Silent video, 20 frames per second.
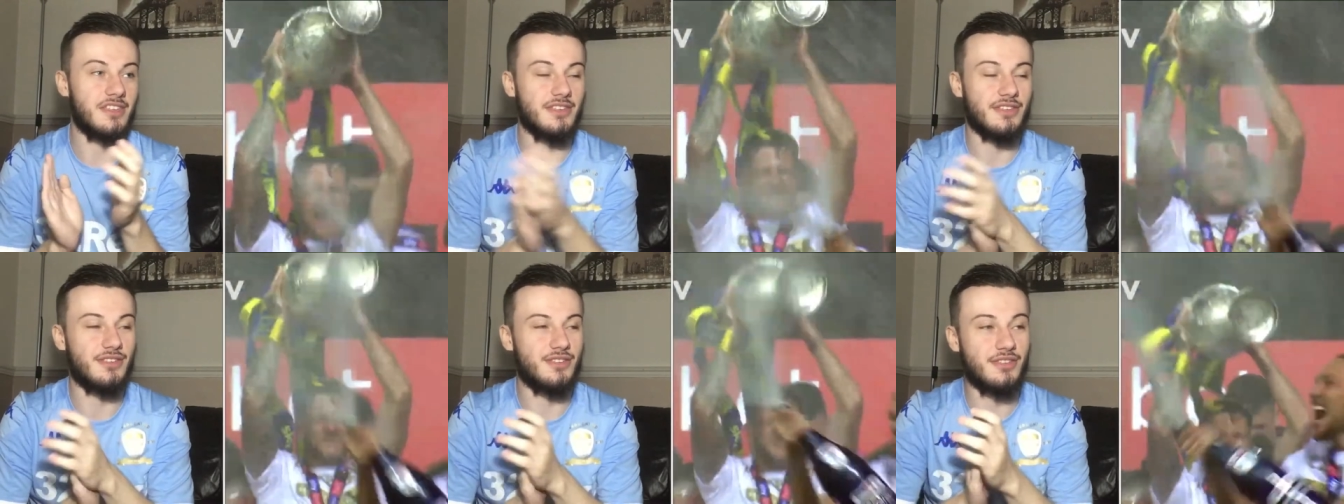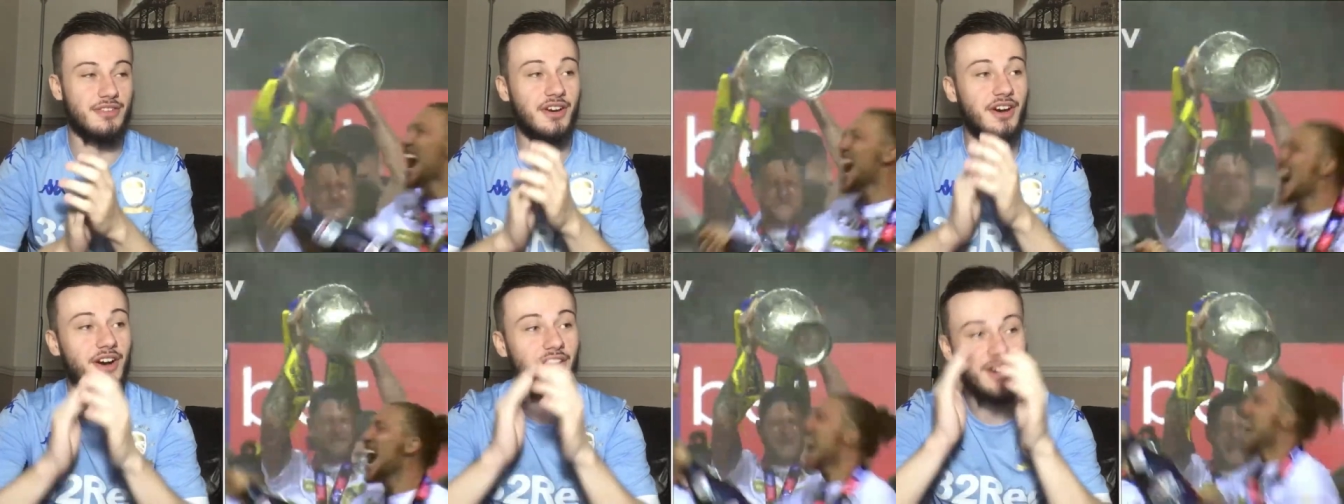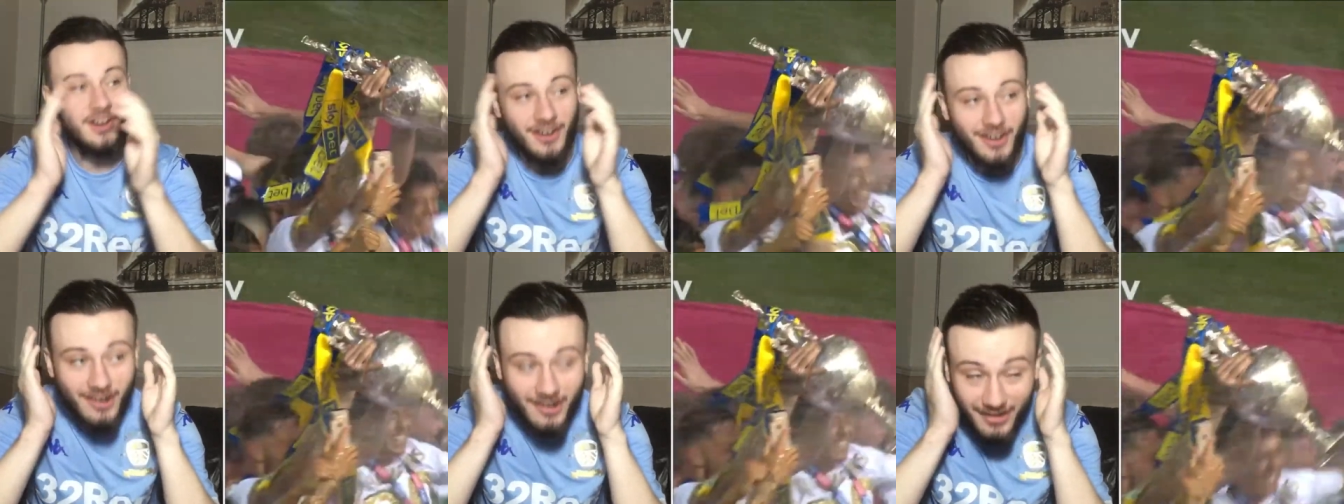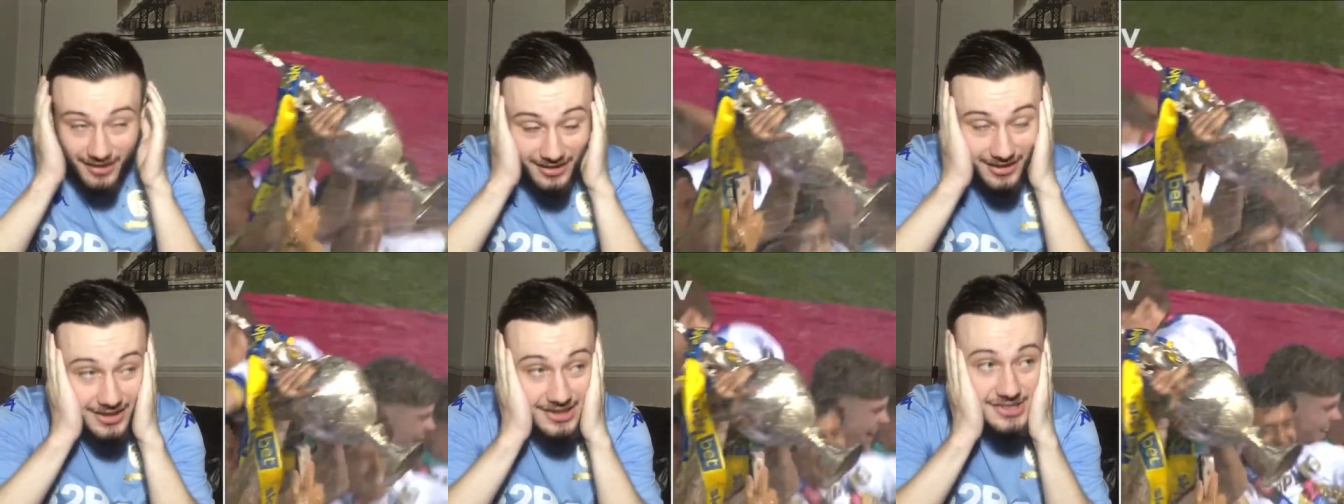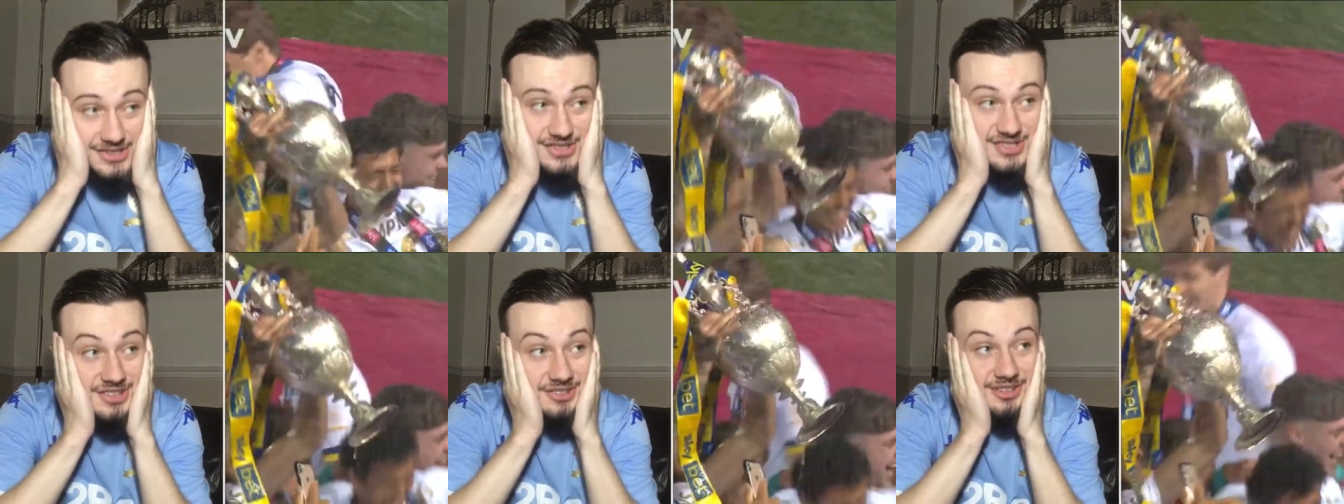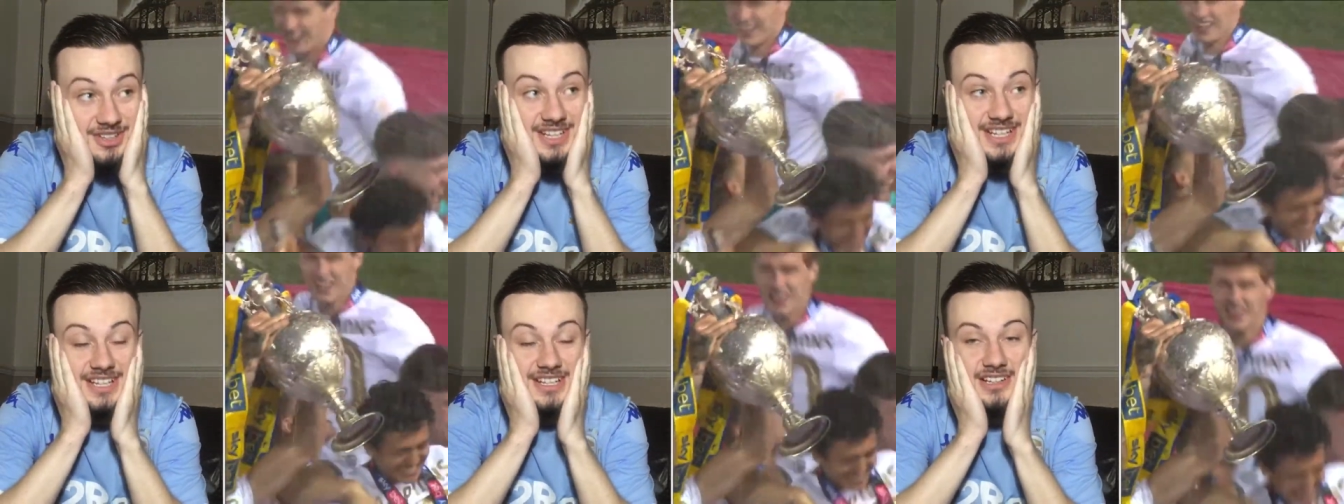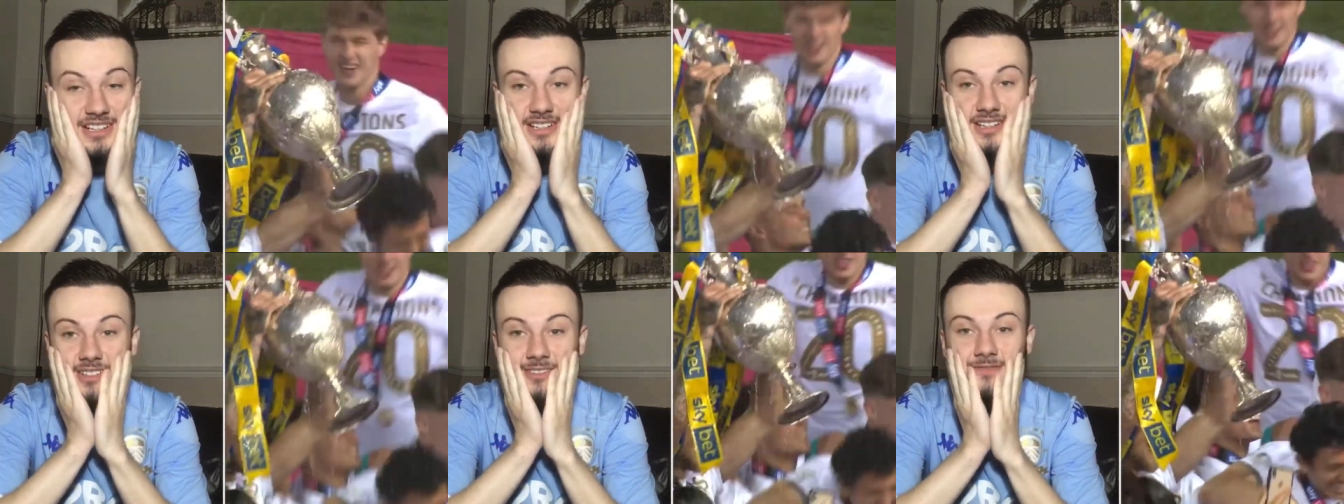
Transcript: is so surreal.